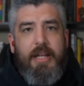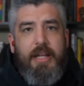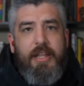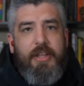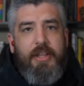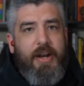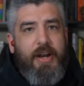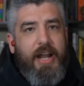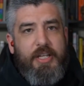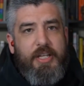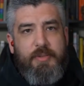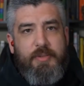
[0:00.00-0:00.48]

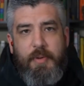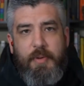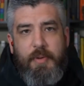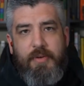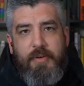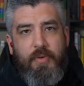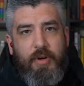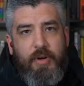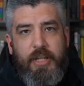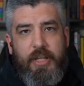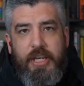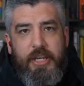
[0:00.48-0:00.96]
There has
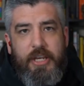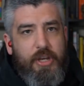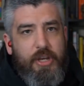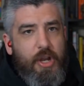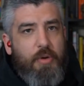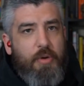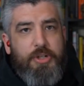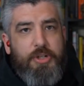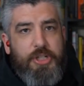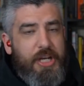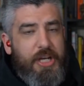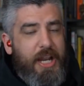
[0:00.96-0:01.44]
been really
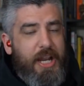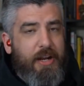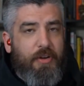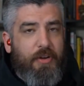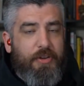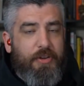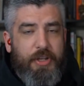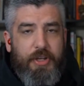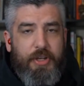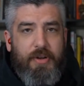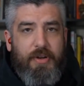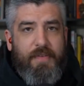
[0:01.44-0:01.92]
no check
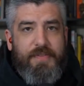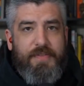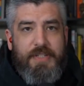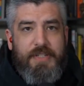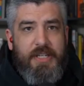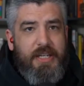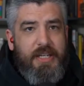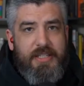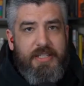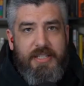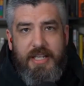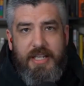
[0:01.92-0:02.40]
on the
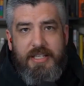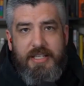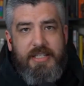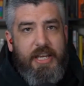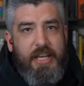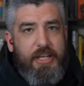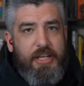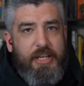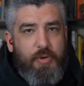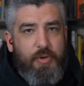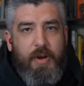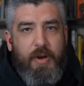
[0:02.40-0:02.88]
UFC since
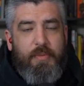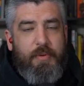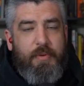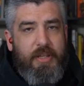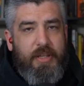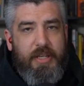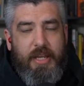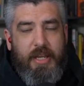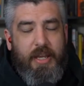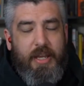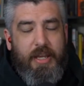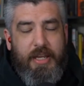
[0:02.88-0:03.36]
they joined
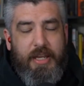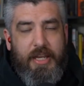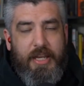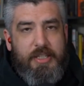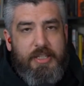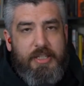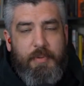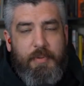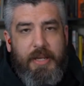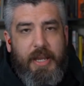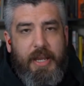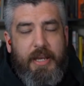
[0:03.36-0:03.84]
with
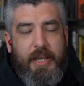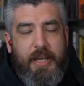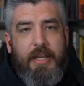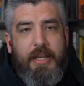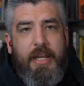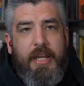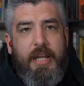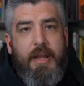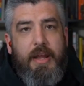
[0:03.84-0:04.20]
ESPN